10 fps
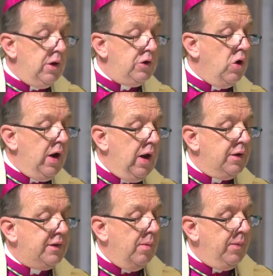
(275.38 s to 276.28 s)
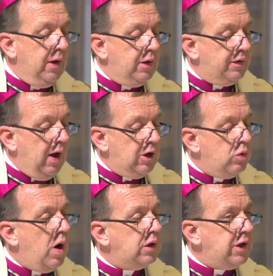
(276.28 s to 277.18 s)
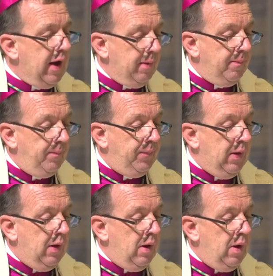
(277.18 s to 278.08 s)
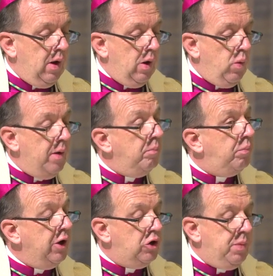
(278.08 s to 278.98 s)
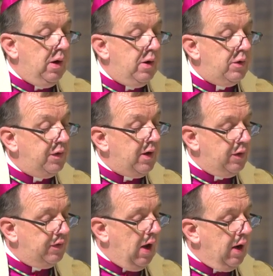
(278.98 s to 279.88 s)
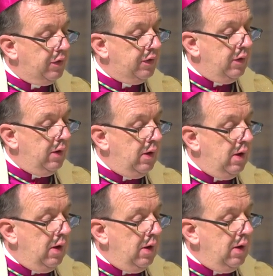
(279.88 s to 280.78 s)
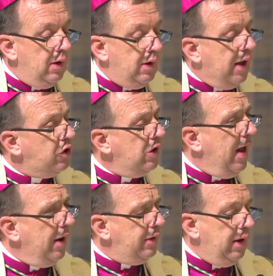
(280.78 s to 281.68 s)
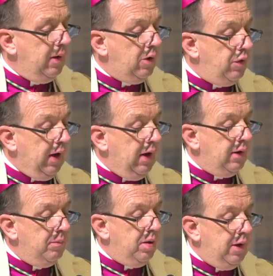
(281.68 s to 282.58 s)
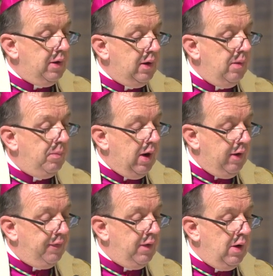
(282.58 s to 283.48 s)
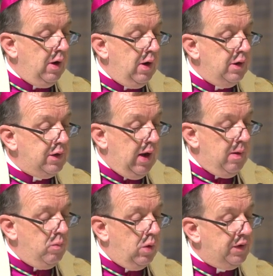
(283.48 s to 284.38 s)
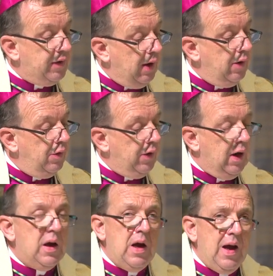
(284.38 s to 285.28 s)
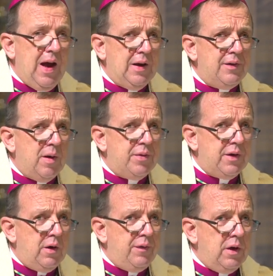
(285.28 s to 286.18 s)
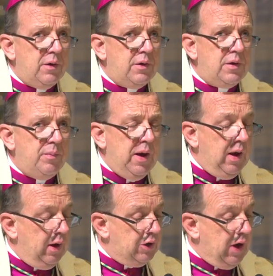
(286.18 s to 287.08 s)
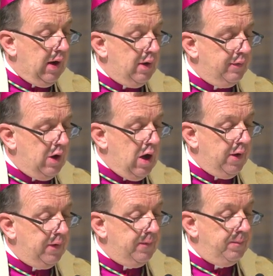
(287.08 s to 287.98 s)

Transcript: Doyle has something to say to our time, when bridge builders are scarce. Nationality, creed, and political belief to him were secondary and subservient to being a child of God.